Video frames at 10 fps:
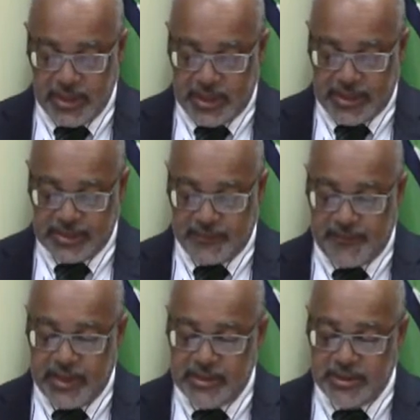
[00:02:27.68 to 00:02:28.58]
as a
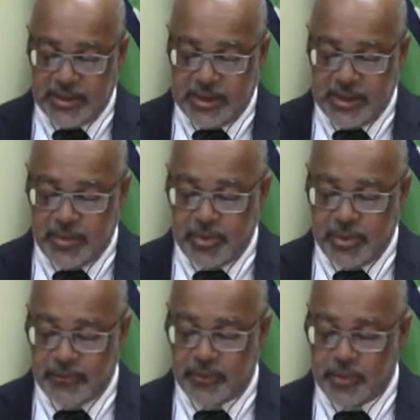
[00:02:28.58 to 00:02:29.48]
vital enabler
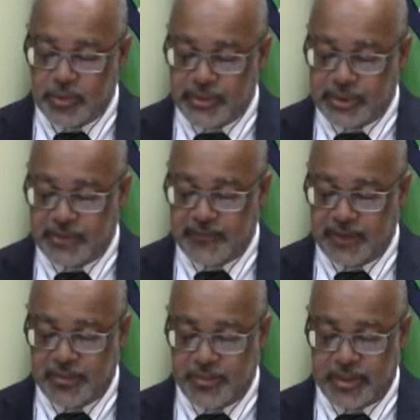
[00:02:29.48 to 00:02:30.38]
of growth and
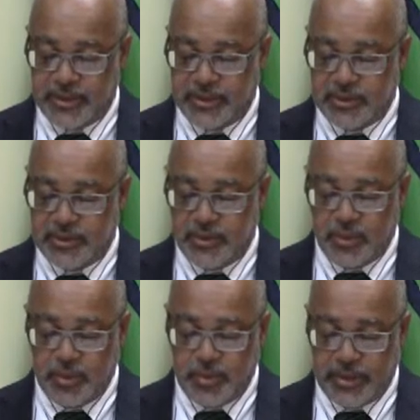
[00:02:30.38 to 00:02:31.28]
development in the new
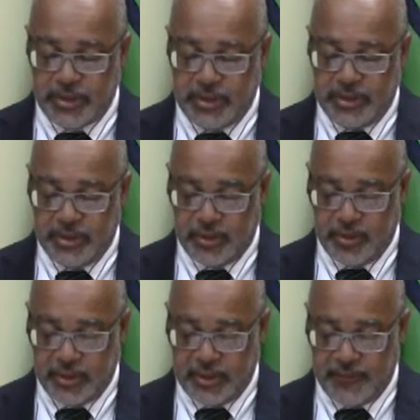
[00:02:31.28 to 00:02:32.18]
global
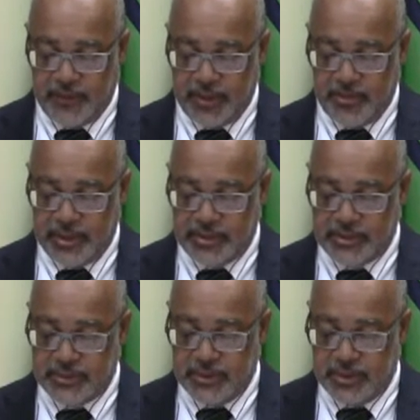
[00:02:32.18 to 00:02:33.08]
economic environment.
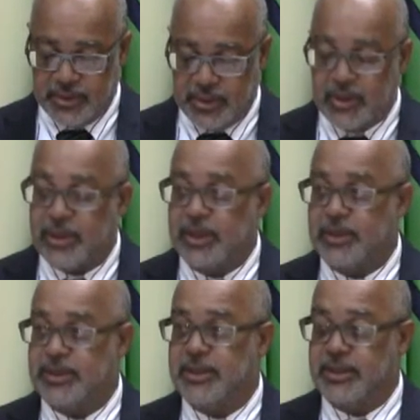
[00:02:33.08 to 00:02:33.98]

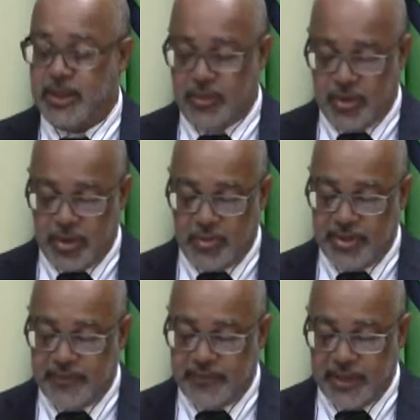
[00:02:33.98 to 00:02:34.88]
Indeed, our
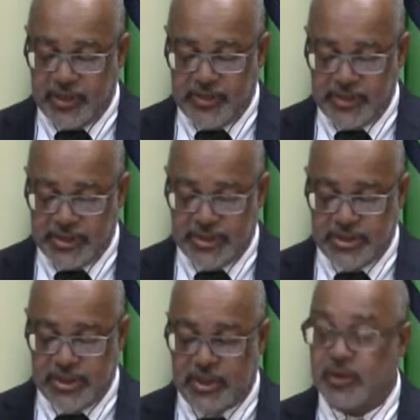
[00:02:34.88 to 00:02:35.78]
common values and
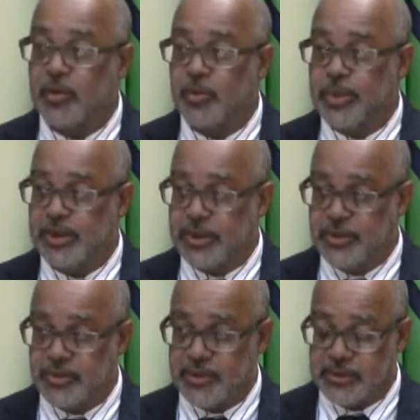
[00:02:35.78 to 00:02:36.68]
shared global
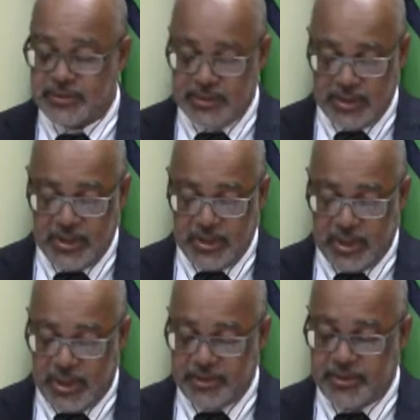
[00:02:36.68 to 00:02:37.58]
interests
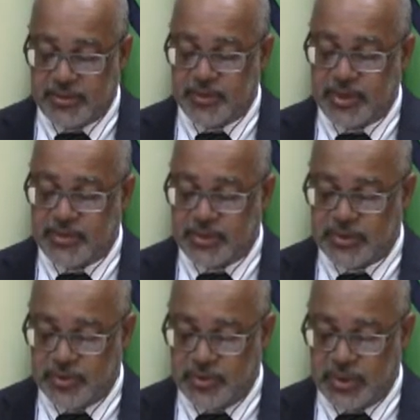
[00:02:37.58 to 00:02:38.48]
are the threads
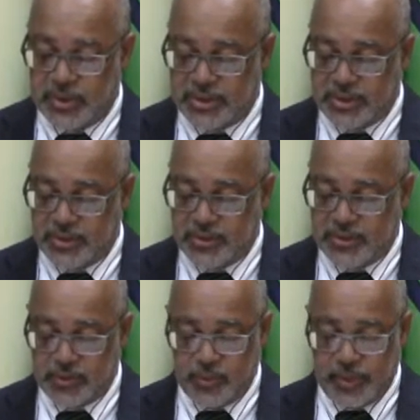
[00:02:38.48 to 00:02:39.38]
which we continue
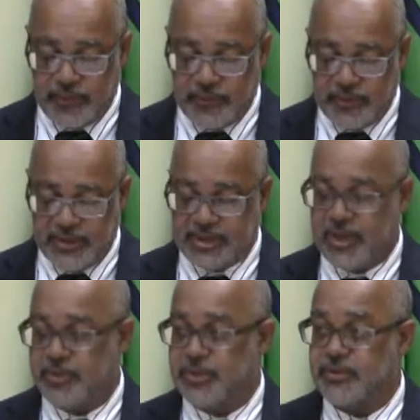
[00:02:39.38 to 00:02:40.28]
to weave the
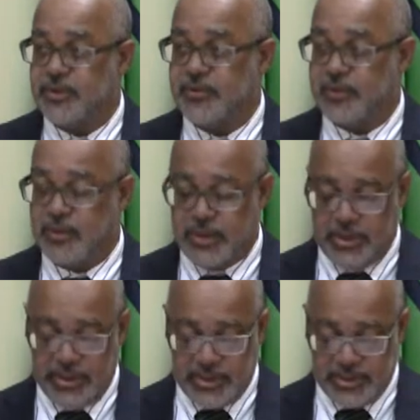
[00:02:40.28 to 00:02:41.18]
tapestry of our
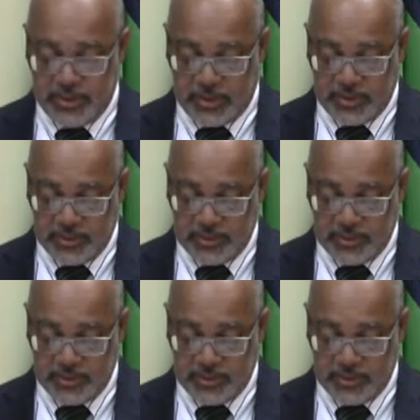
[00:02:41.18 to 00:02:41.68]
engagement.